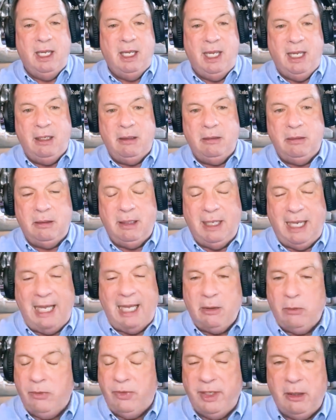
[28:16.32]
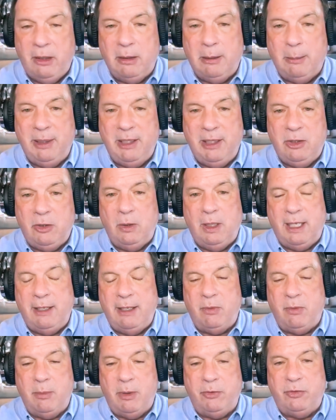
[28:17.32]
And I don't think it'll be too
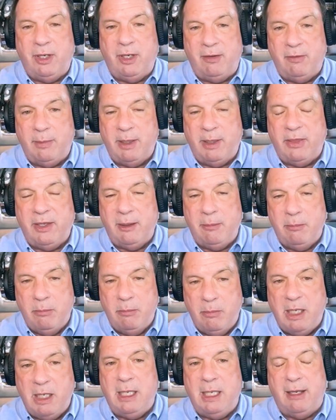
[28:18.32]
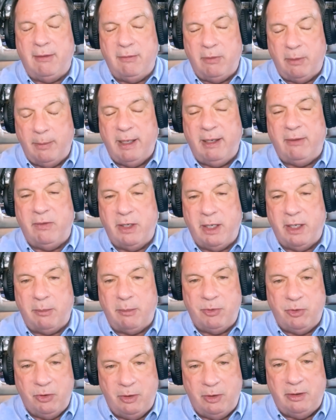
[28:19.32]
late for most of them. I think many of them have an
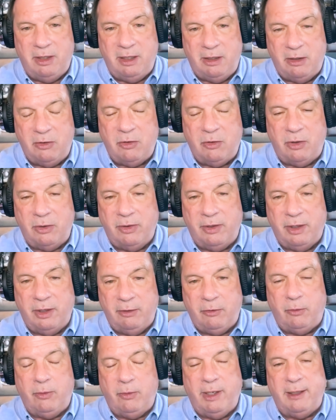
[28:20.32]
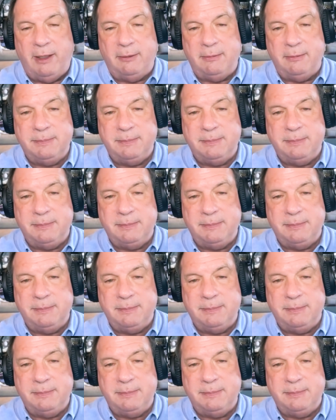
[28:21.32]
opportunity to turn things around.